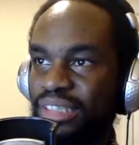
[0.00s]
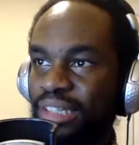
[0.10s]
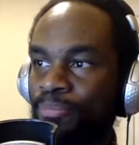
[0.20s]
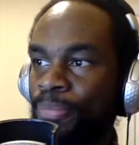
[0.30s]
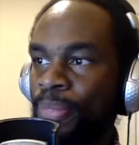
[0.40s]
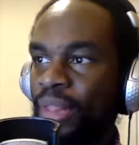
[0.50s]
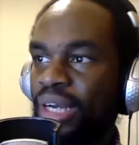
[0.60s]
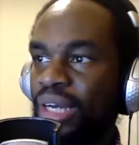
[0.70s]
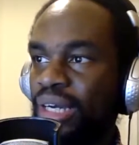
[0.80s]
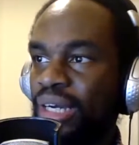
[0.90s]
up,
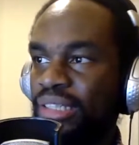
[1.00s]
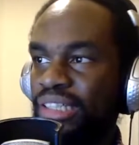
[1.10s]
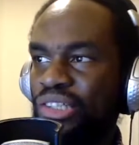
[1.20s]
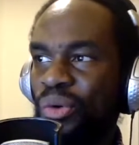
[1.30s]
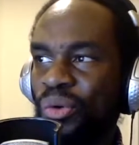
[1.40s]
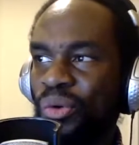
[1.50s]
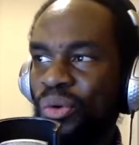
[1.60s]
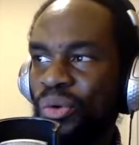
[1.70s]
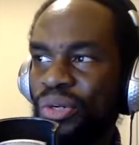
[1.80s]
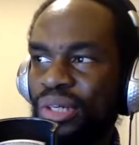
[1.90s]

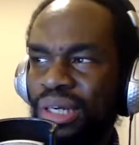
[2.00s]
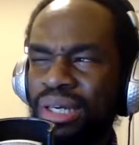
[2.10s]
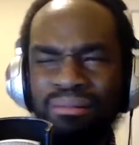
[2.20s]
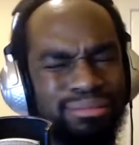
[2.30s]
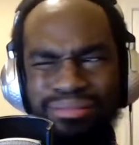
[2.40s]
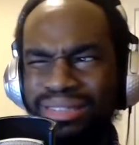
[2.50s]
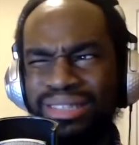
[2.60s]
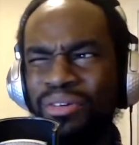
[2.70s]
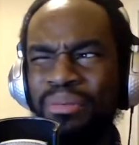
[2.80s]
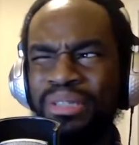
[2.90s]
Discord is
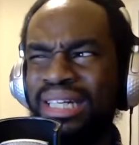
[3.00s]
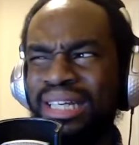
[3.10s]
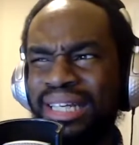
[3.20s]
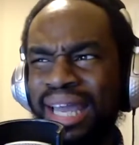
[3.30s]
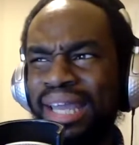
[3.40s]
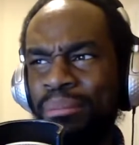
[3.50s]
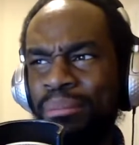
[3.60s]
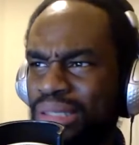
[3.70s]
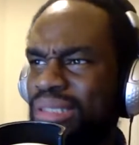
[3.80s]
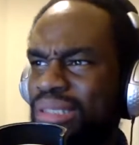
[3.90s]
going to be selling
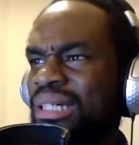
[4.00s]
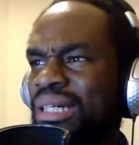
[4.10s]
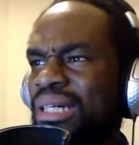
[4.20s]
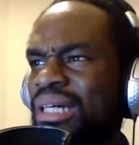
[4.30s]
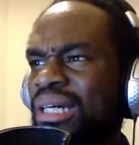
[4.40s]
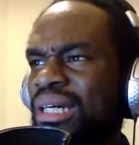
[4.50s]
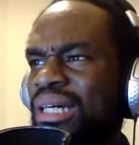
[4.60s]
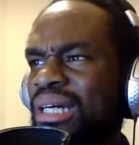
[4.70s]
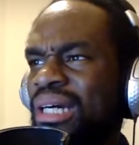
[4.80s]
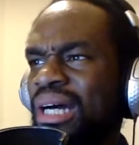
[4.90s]
games.
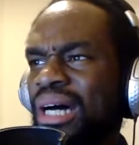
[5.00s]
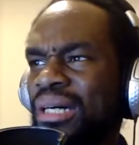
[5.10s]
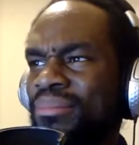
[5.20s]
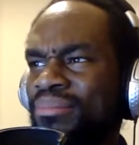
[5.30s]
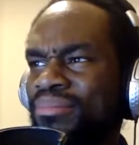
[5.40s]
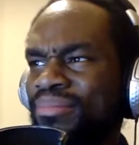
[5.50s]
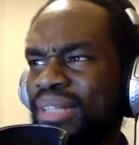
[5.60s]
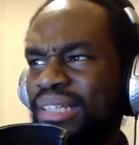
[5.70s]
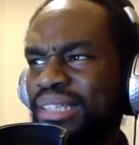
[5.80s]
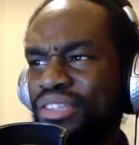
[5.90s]

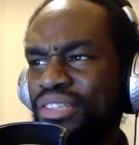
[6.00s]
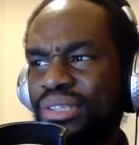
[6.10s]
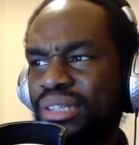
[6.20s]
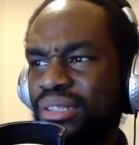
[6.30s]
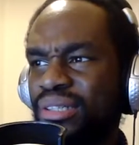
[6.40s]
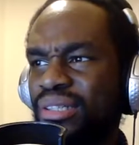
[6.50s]
That's interesting.